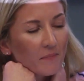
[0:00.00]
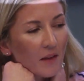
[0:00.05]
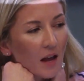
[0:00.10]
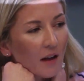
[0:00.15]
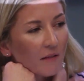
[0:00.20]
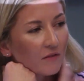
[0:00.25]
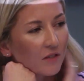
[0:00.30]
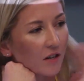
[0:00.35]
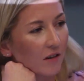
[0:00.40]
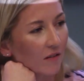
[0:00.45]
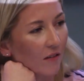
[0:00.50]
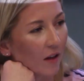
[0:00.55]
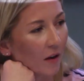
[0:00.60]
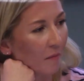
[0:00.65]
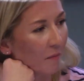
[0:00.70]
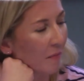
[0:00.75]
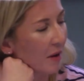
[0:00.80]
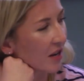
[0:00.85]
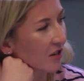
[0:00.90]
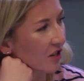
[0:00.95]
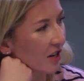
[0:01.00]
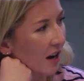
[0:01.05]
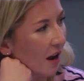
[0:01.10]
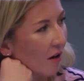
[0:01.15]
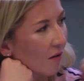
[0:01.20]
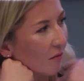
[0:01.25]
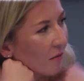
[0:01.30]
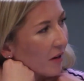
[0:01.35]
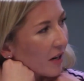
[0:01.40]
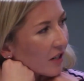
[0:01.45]
I've done a lot of patient
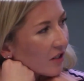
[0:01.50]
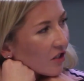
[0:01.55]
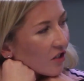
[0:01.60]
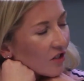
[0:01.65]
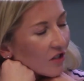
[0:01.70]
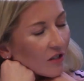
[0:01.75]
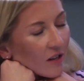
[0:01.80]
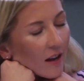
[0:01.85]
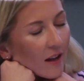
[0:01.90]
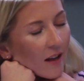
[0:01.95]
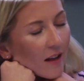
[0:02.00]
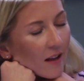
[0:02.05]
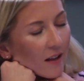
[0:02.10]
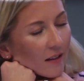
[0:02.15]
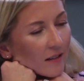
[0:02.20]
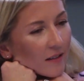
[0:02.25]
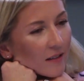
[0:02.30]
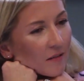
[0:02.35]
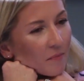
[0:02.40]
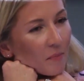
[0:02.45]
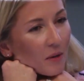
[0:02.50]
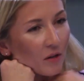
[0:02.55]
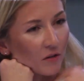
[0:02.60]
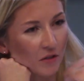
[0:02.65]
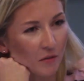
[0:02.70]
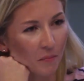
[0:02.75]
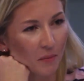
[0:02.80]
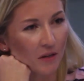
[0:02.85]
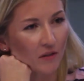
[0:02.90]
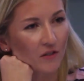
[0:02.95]
outreach and
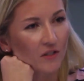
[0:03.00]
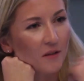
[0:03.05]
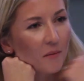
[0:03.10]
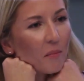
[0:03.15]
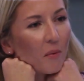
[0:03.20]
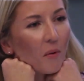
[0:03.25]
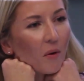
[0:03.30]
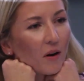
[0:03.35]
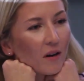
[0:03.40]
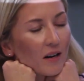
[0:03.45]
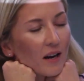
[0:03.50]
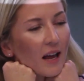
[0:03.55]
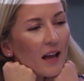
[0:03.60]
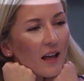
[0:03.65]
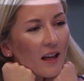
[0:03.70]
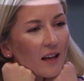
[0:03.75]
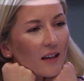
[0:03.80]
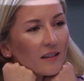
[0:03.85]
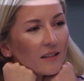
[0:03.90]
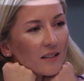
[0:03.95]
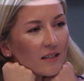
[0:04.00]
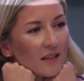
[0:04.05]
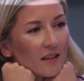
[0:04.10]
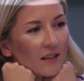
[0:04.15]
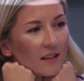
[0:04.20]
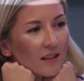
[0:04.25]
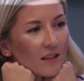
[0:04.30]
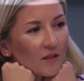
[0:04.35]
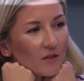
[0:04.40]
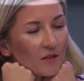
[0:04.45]
peer-to-peer support, and
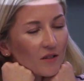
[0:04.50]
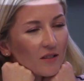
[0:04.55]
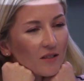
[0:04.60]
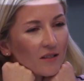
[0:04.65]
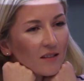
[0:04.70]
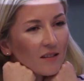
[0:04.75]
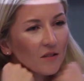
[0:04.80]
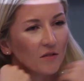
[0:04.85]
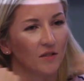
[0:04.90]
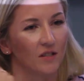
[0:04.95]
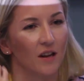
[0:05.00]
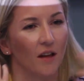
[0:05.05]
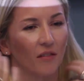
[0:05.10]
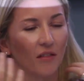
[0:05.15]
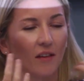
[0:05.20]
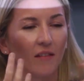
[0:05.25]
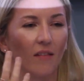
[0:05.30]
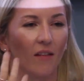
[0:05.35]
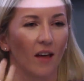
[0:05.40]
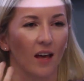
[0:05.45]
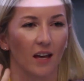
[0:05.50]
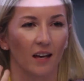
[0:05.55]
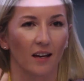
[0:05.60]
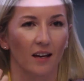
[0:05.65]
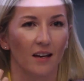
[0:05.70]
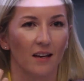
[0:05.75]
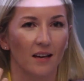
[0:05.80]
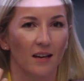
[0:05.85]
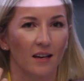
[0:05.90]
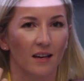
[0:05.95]
there's nothing like
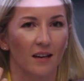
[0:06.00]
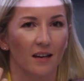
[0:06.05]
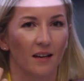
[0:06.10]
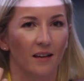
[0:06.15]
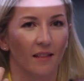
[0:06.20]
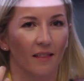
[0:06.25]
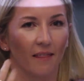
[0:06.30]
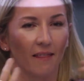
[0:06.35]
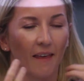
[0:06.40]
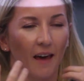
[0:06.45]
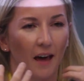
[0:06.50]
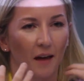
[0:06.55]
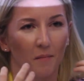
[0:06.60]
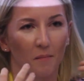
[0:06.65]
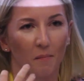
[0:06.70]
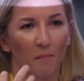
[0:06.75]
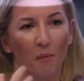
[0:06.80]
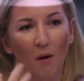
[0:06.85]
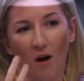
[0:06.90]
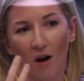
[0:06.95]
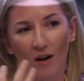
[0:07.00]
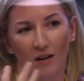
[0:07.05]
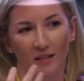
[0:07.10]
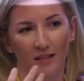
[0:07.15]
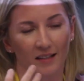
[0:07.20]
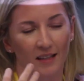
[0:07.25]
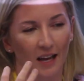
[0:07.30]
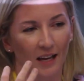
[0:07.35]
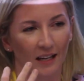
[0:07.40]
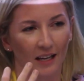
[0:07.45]
that bond
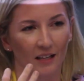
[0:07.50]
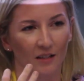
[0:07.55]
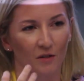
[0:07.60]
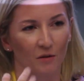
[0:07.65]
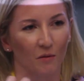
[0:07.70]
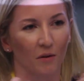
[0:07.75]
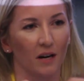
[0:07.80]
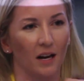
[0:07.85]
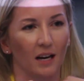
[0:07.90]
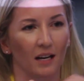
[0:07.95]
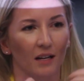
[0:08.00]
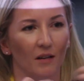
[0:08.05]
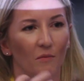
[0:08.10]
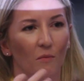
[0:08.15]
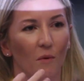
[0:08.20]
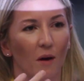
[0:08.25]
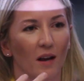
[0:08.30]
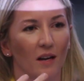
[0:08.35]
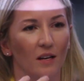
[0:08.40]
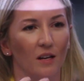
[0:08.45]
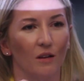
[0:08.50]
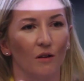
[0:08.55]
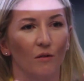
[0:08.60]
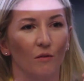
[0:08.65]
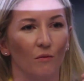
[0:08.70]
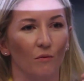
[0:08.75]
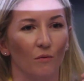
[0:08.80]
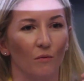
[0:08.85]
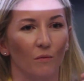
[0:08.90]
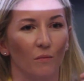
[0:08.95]
that gets created when
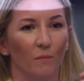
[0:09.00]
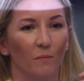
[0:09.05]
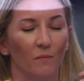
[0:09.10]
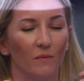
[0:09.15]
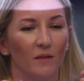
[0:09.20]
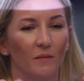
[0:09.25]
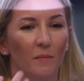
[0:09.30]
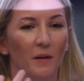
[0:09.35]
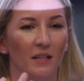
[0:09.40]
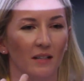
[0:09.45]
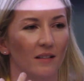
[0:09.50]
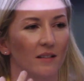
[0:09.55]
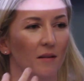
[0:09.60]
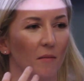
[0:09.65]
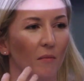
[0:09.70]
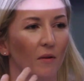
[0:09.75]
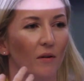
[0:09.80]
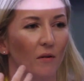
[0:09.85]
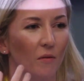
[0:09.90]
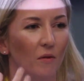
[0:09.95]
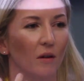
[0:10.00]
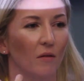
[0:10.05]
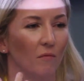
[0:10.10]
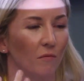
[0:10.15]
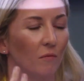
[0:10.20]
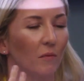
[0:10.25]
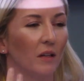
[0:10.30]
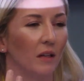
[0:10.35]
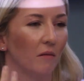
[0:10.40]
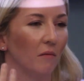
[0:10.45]
you speak to someone who could
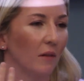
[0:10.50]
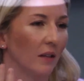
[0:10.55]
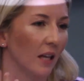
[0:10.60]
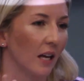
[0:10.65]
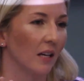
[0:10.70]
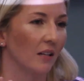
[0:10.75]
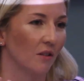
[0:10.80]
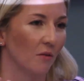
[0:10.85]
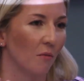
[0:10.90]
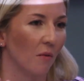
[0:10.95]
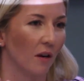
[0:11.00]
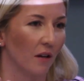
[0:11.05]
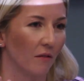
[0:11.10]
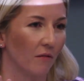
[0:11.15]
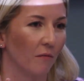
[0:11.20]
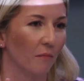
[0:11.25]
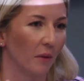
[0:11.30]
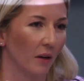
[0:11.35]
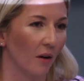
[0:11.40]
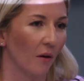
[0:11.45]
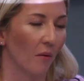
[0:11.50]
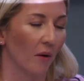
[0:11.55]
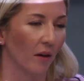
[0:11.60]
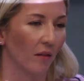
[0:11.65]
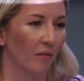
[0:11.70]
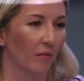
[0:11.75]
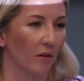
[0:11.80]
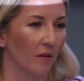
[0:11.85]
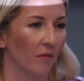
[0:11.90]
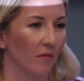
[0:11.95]
really relate to what you've been going
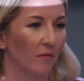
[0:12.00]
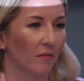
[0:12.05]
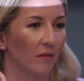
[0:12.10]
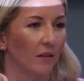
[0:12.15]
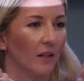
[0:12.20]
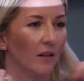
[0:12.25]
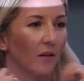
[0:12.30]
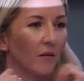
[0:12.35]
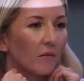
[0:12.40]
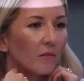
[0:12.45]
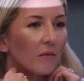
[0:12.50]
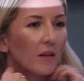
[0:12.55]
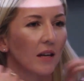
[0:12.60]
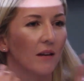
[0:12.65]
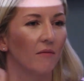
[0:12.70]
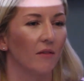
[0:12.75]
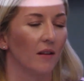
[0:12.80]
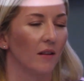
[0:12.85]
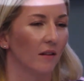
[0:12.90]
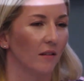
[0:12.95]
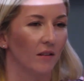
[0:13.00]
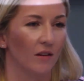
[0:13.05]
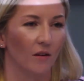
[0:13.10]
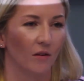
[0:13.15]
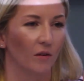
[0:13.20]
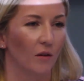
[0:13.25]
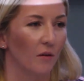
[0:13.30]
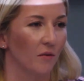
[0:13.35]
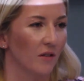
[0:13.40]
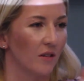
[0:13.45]
through. You know, even your
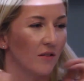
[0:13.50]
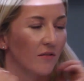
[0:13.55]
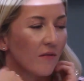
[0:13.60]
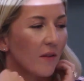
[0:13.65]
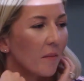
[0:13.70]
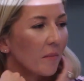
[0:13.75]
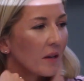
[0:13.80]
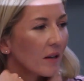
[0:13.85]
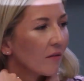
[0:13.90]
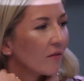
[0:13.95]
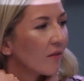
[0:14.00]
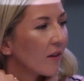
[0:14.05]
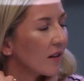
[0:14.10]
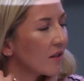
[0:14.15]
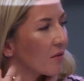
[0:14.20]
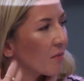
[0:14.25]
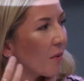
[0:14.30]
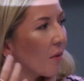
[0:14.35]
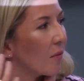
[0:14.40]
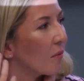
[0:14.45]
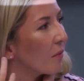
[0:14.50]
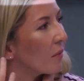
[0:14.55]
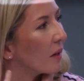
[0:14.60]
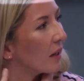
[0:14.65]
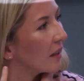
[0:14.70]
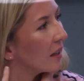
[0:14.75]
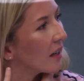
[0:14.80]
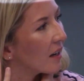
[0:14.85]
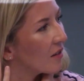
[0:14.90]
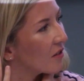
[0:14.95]
closest family and friends won't
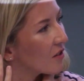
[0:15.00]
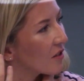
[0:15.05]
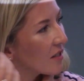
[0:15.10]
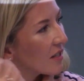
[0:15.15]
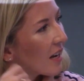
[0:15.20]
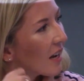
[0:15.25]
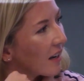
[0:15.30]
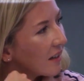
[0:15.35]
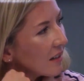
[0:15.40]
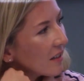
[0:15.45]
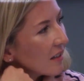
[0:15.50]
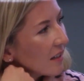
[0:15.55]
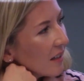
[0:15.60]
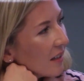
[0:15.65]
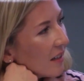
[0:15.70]
really understand.